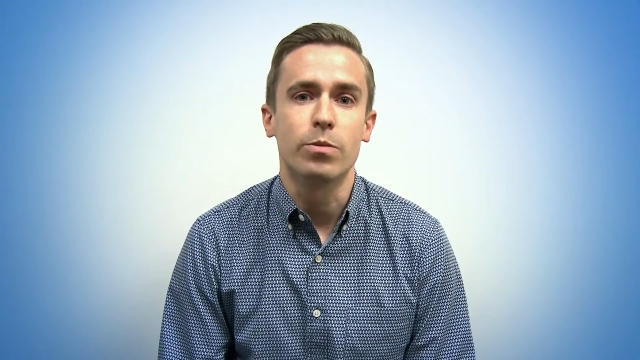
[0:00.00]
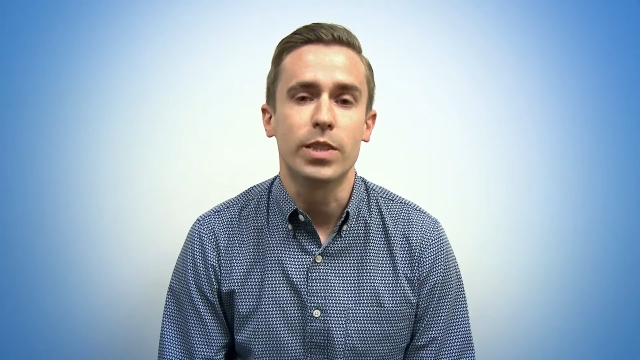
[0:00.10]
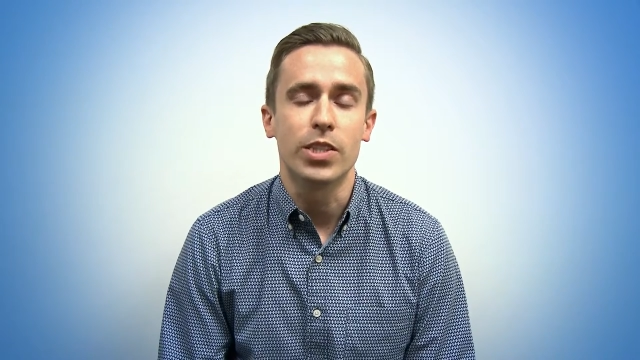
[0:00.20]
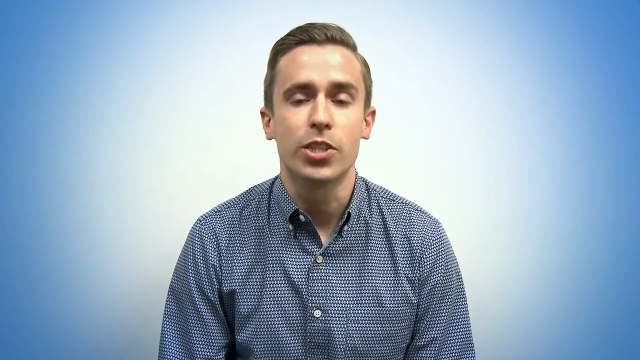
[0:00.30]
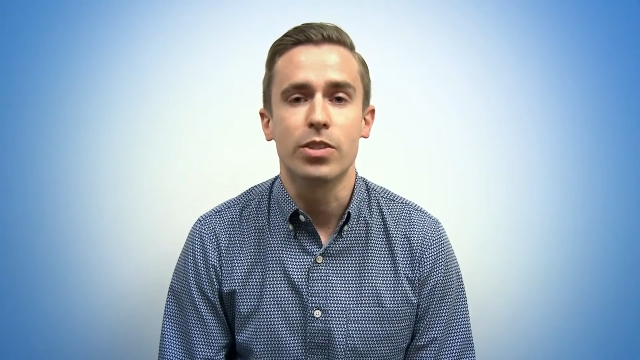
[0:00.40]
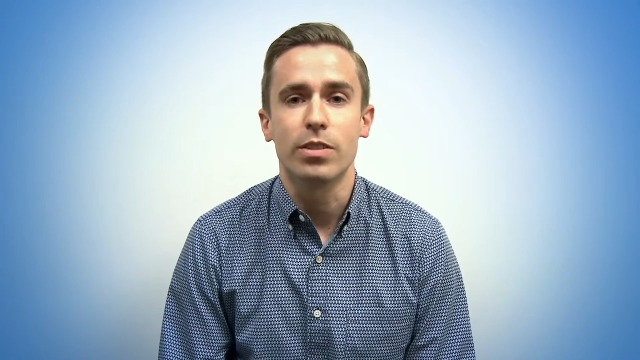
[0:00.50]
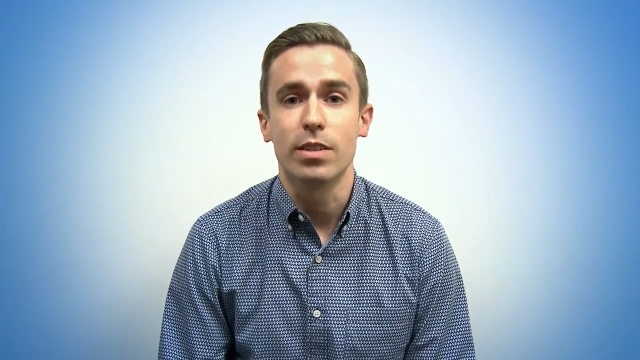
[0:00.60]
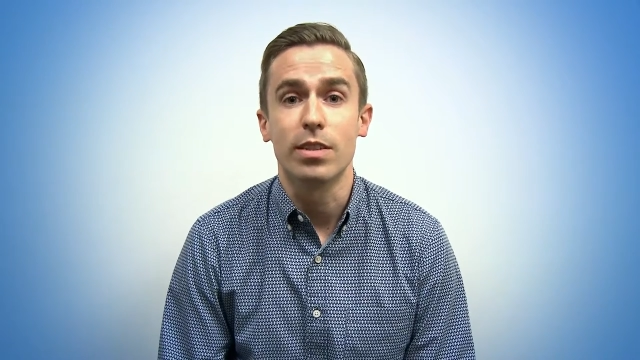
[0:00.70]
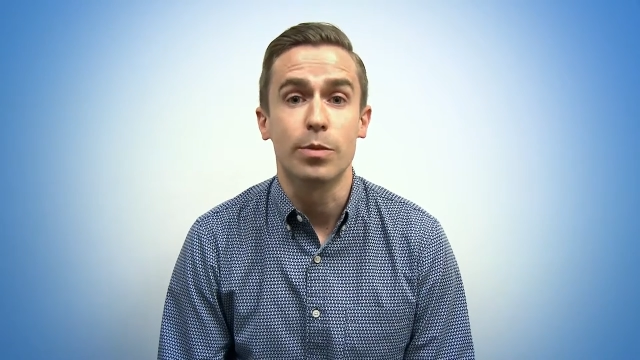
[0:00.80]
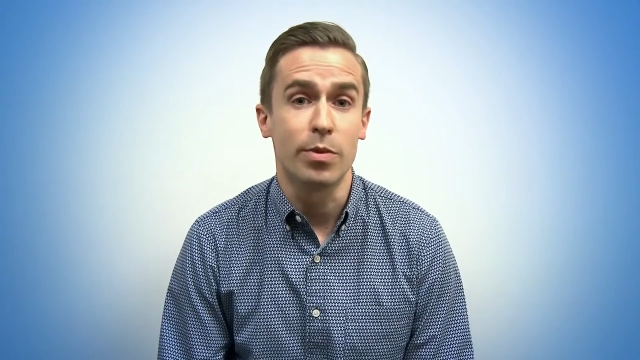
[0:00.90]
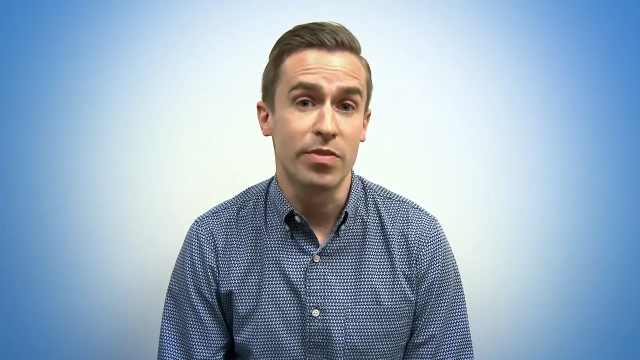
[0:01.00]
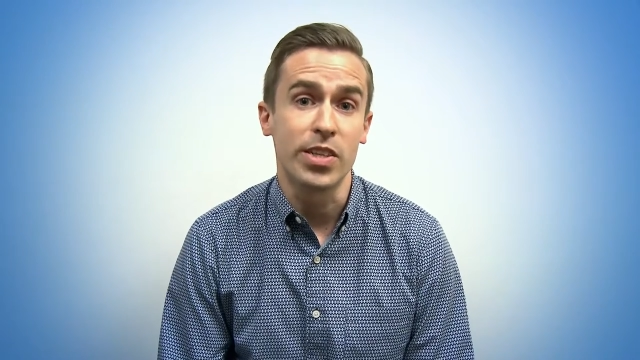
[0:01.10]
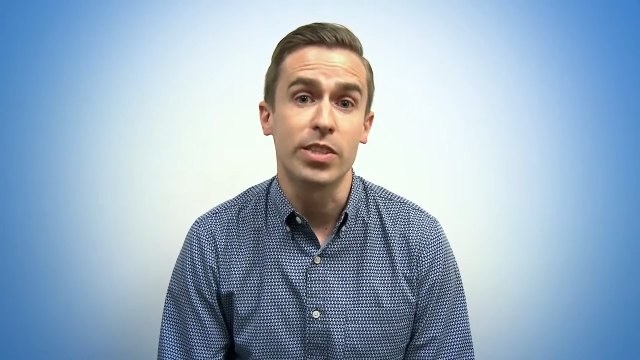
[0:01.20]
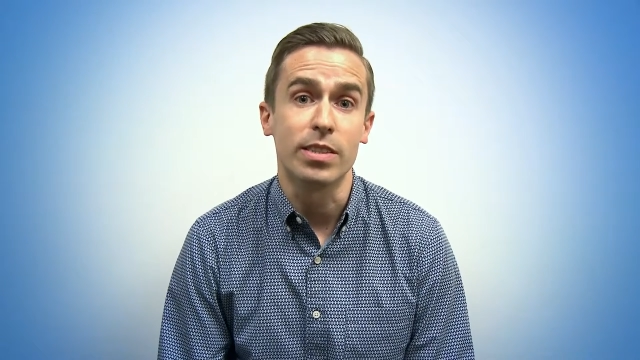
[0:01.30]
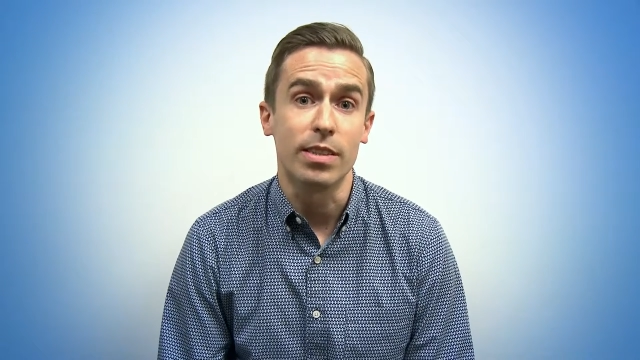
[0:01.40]
which the
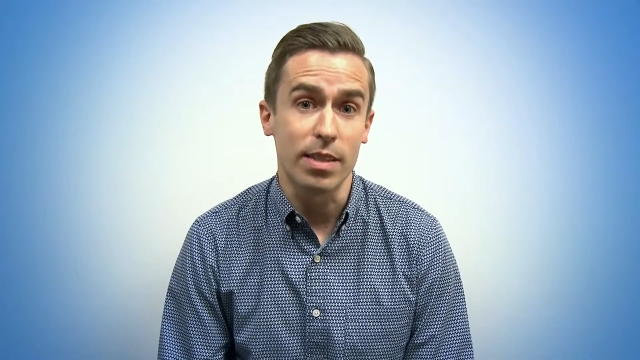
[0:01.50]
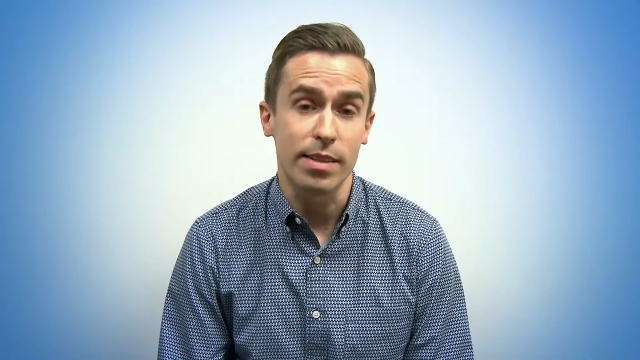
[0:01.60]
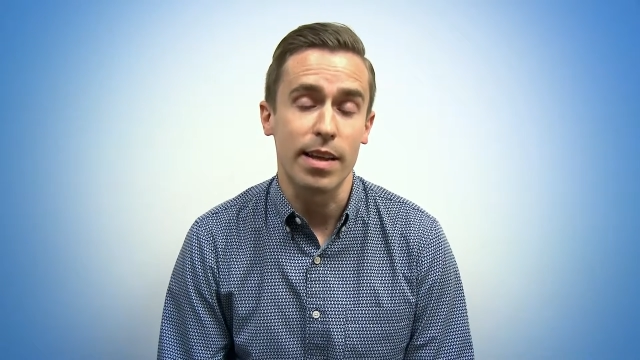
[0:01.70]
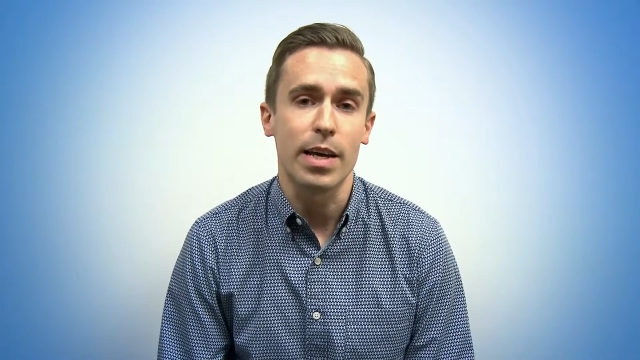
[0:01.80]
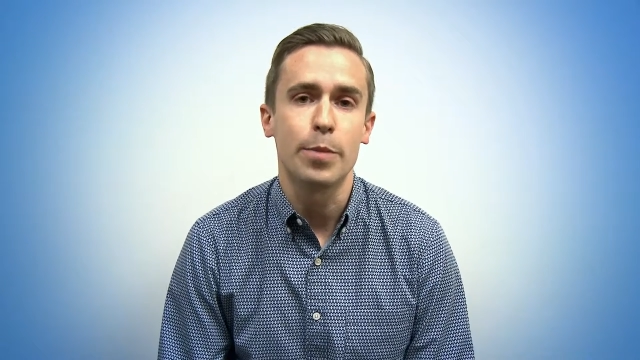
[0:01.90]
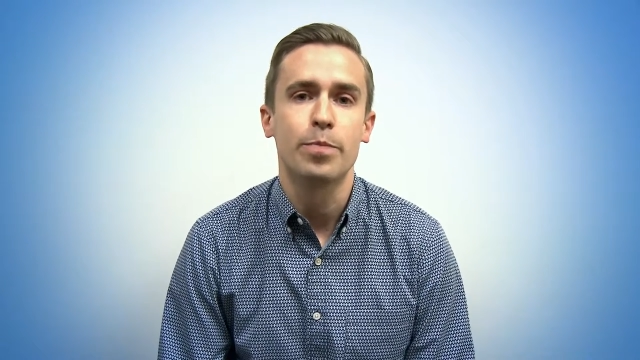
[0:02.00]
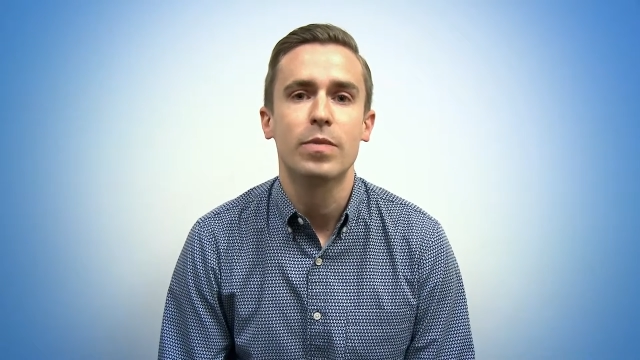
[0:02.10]
profession does that.